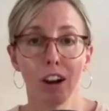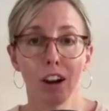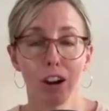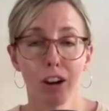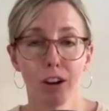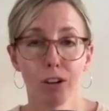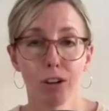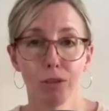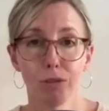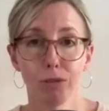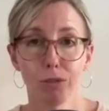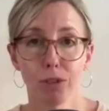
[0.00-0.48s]

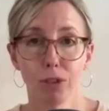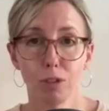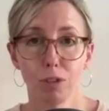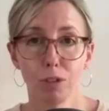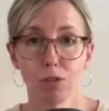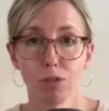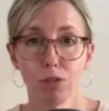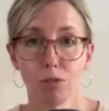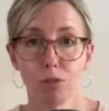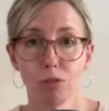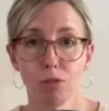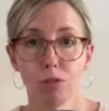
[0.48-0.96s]
are
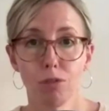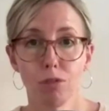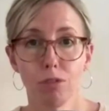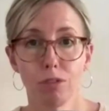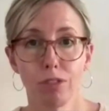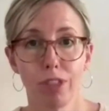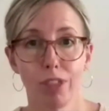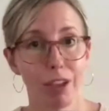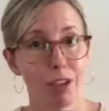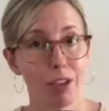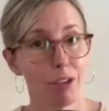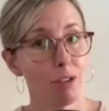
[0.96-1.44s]
fused
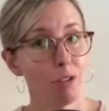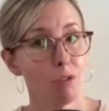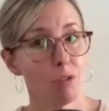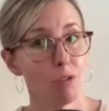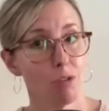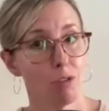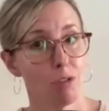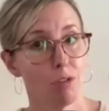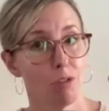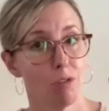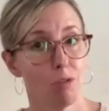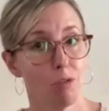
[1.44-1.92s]
that
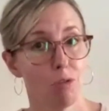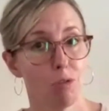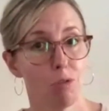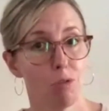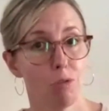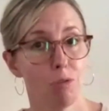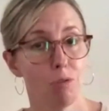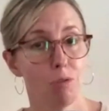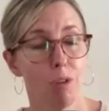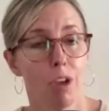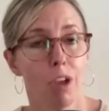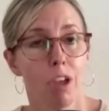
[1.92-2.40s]
used
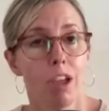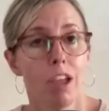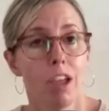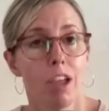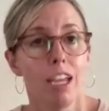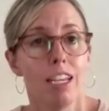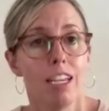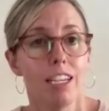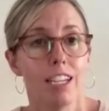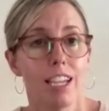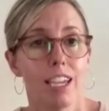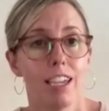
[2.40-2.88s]
to
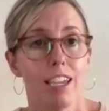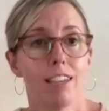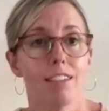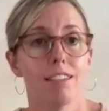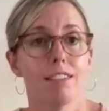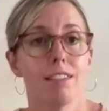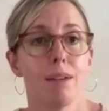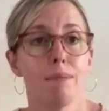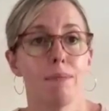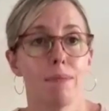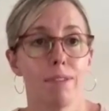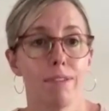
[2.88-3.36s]
take
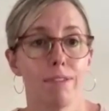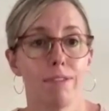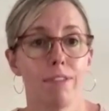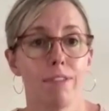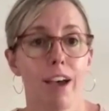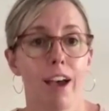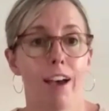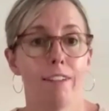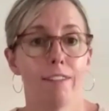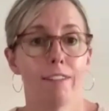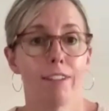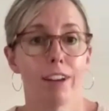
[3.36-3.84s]
some of
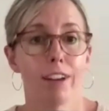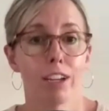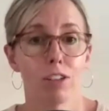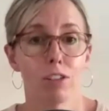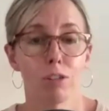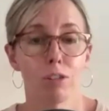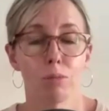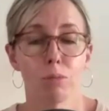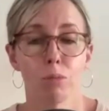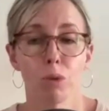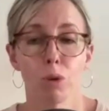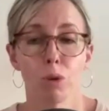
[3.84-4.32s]
that
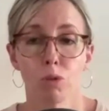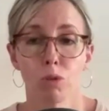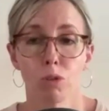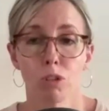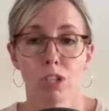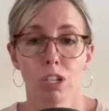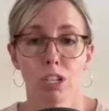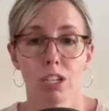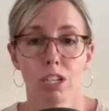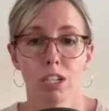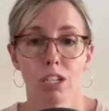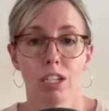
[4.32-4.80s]
range of
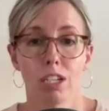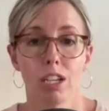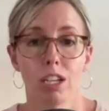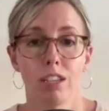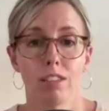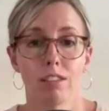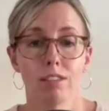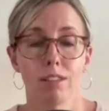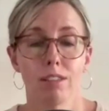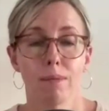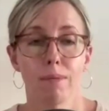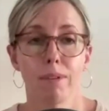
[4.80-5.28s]
motion
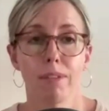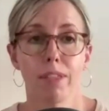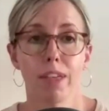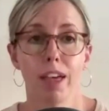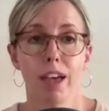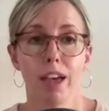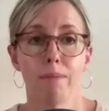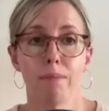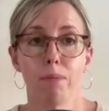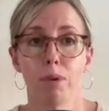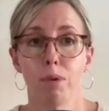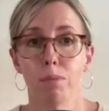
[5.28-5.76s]
and some of
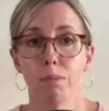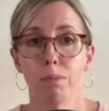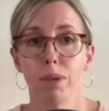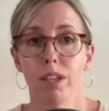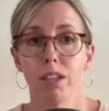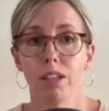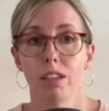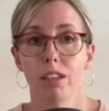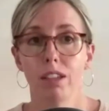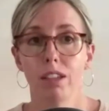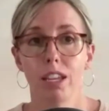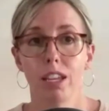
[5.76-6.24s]
that
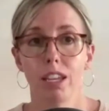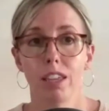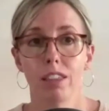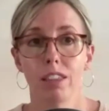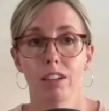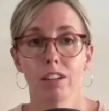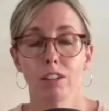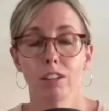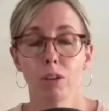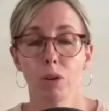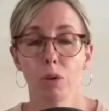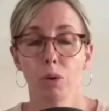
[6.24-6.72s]
mobility,
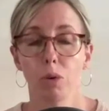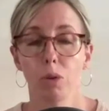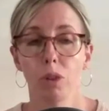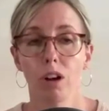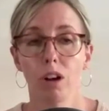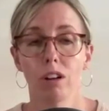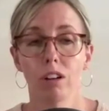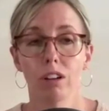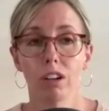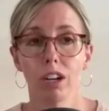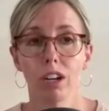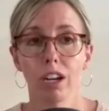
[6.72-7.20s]
they're no
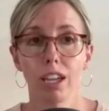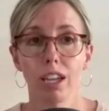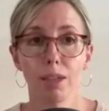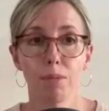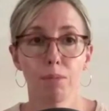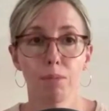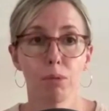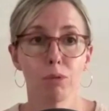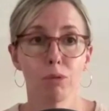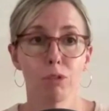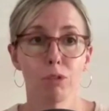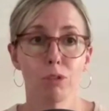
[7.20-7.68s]
longer
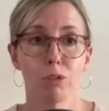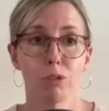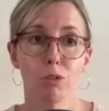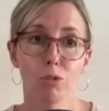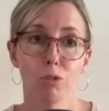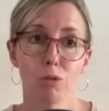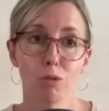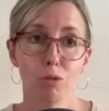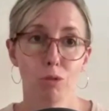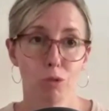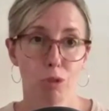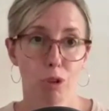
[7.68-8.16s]
able to
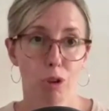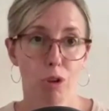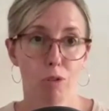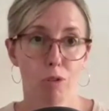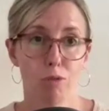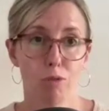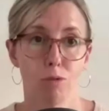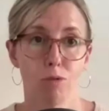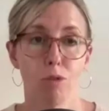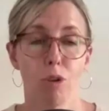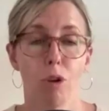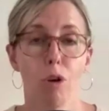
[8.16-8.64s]
do
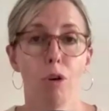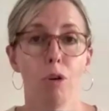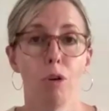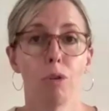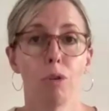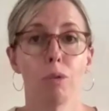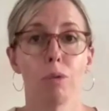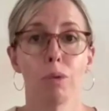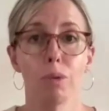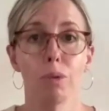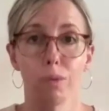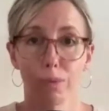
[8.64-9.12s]
so.
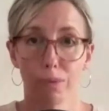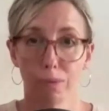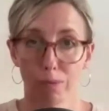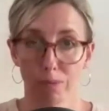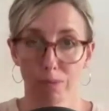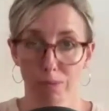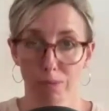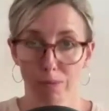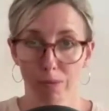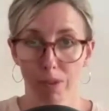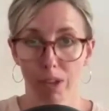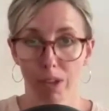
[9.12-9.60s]
So
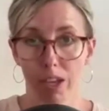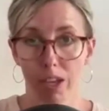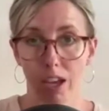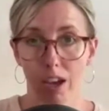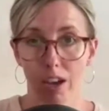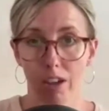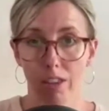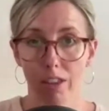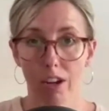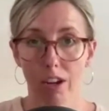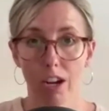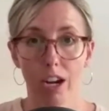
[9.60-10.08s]
the
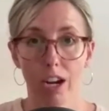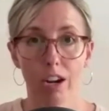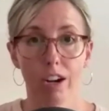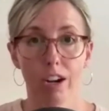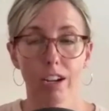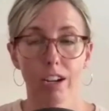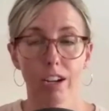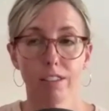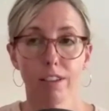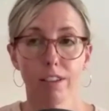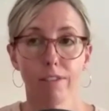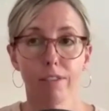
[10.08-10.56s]
other
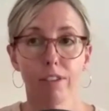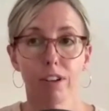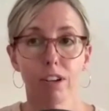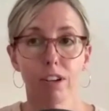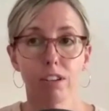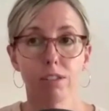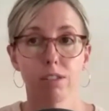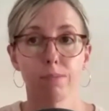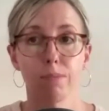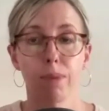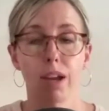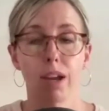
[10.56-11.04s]
areas of
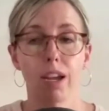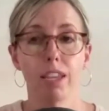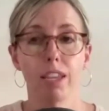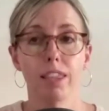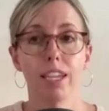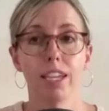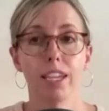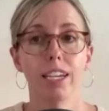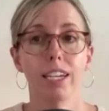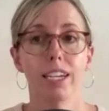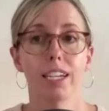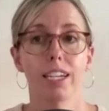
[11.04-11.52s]
your spine,
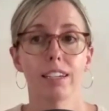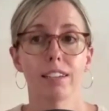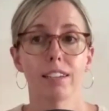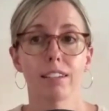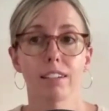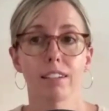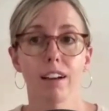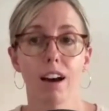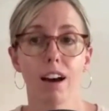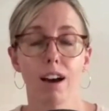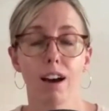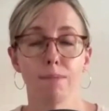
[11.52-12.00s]
they need
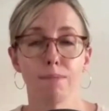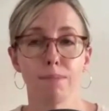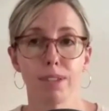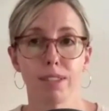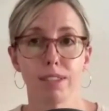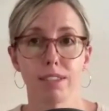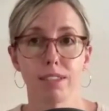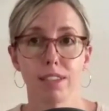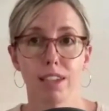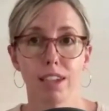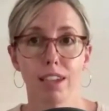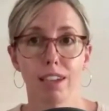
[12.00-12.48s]
to
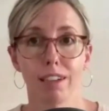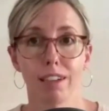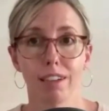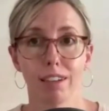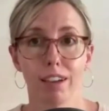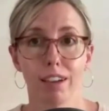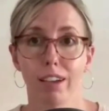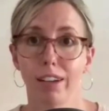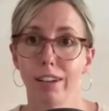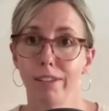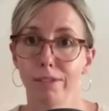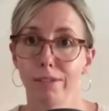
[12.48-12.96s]
compensate and
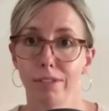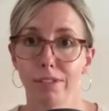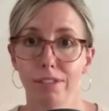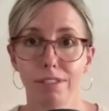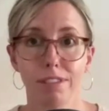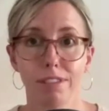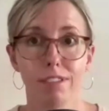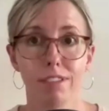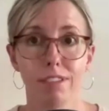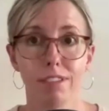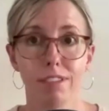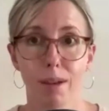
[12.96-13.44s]
kind of
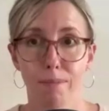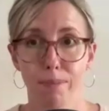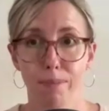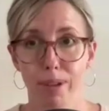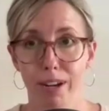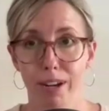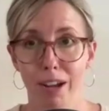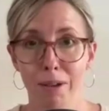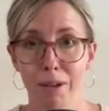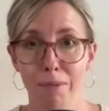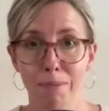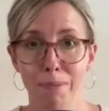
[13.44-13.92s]
step
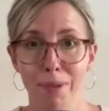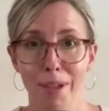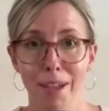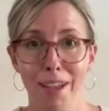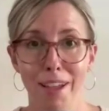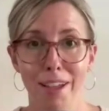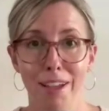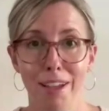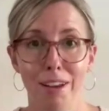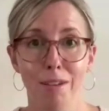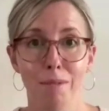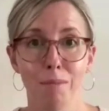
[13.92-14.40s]
it up
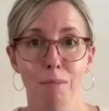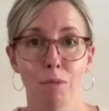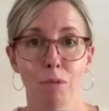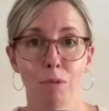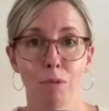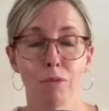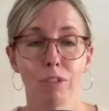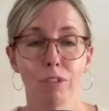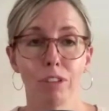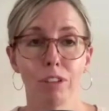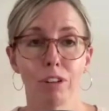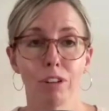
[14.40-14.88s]
and
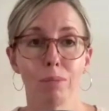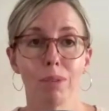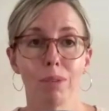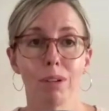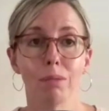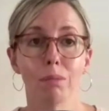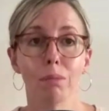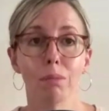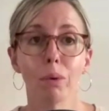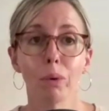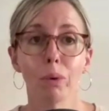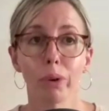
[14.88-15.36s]
move a little
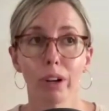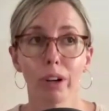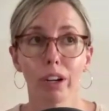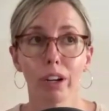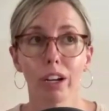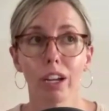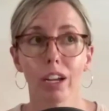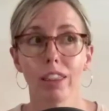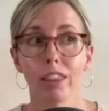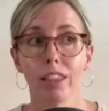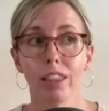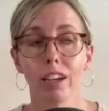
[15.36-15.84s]
bit more.
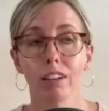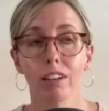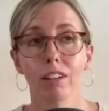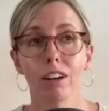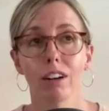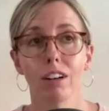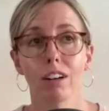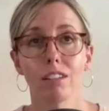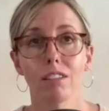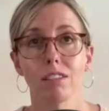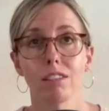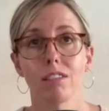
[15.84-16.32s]
And that
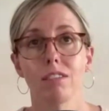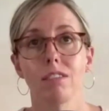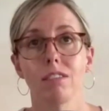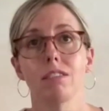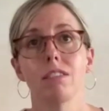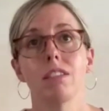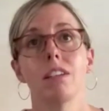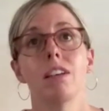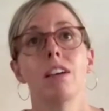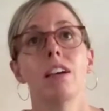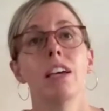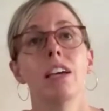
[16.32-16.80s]

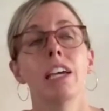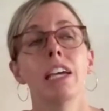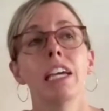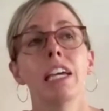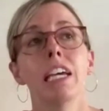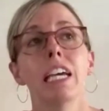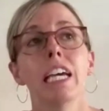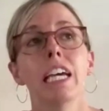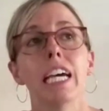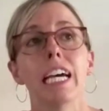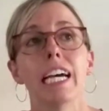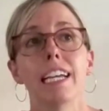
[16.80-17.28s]
causes
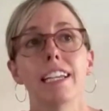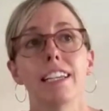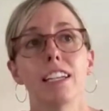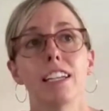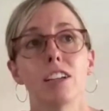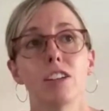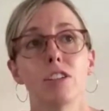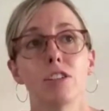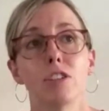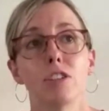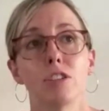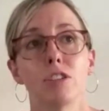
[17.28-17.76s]

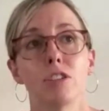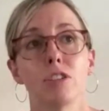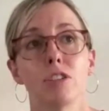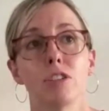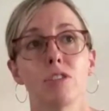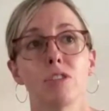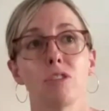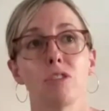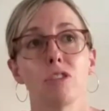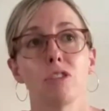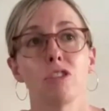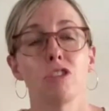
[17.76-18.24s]

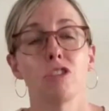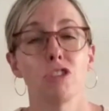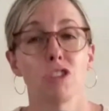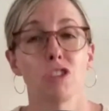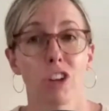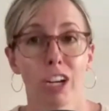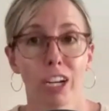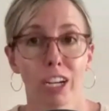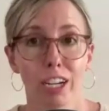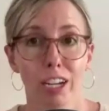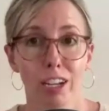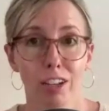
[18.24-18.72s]
additional
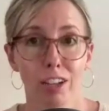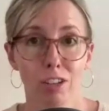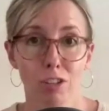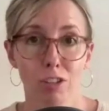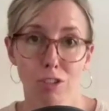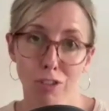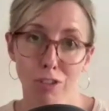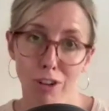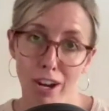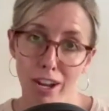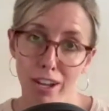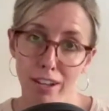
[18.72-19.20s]
strain and
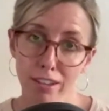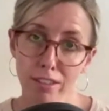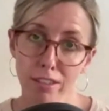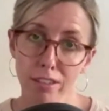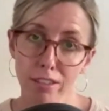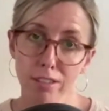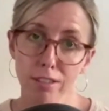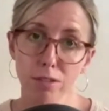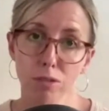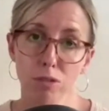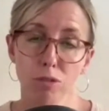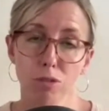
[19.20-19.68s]

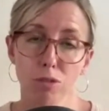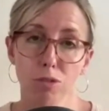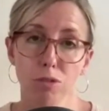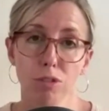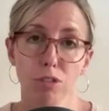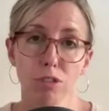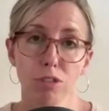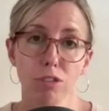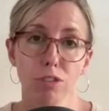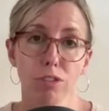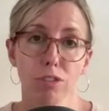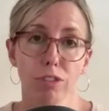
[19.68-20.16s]
stress to
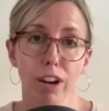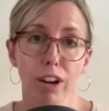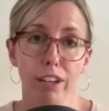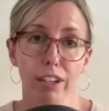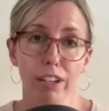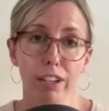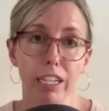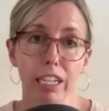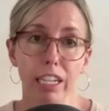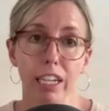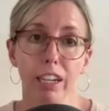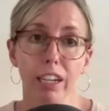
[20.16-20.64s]
the
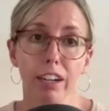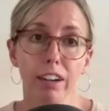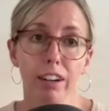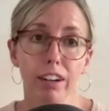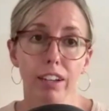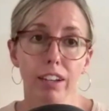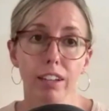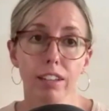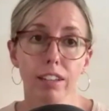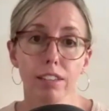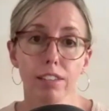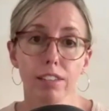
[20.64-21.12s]
surrounding
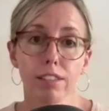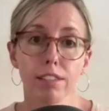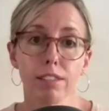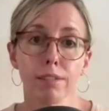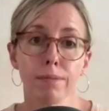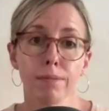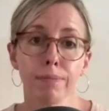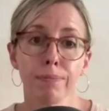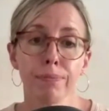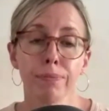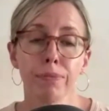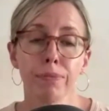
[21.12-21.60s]
areas.